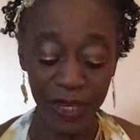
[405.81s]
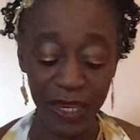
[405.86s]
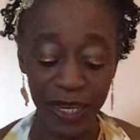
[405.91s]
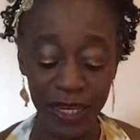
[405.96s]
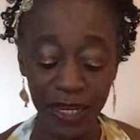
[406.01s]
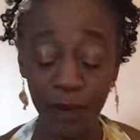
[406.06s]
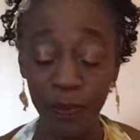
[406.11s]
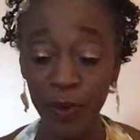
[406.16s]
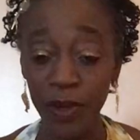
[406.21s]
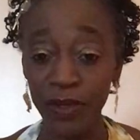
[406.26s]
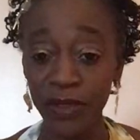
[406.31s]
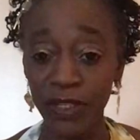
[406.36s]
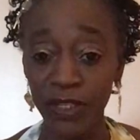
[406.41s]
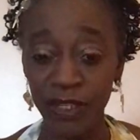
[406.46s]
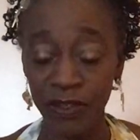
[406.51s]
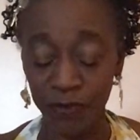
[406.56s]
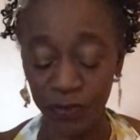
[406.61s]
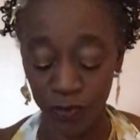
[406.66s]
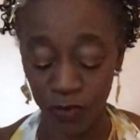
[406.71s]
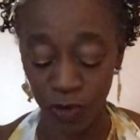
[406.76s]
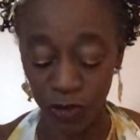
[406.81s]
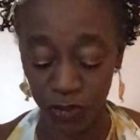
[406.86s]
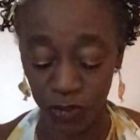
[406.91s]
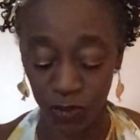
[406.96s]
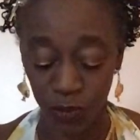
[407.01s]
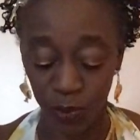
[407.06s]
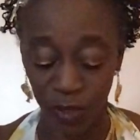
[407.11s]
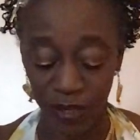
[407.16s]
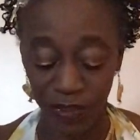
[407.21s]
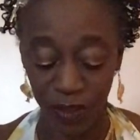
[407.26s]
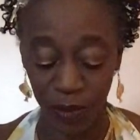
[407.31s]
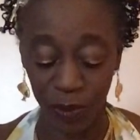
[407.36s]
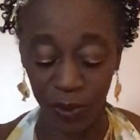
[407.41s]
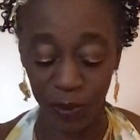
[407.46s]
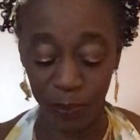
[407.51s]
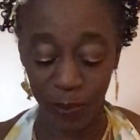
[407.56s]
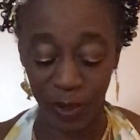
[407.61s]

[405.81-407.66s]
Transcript: in a positive, structured way that will